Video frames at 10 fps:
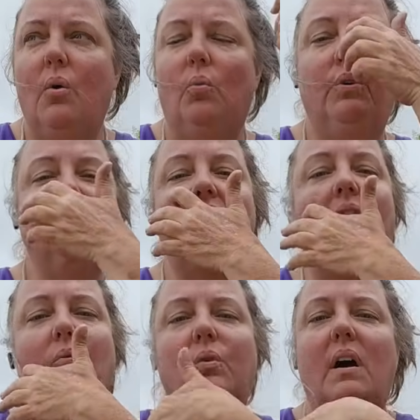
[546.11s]
will
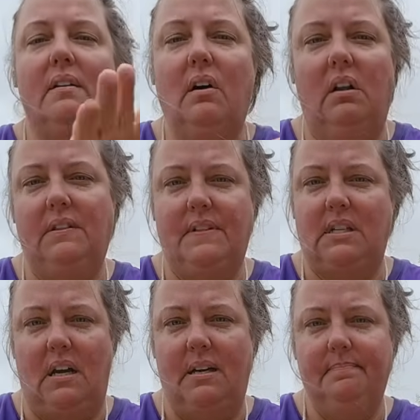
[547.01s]
not run all of the
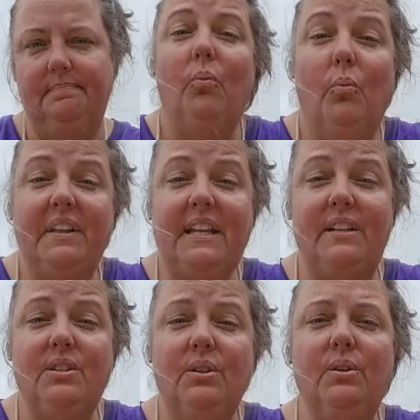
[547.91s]
time what they
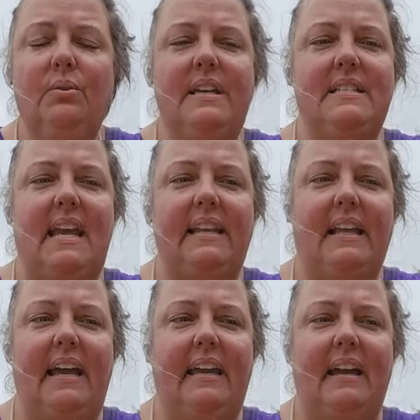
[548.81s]
do is they like,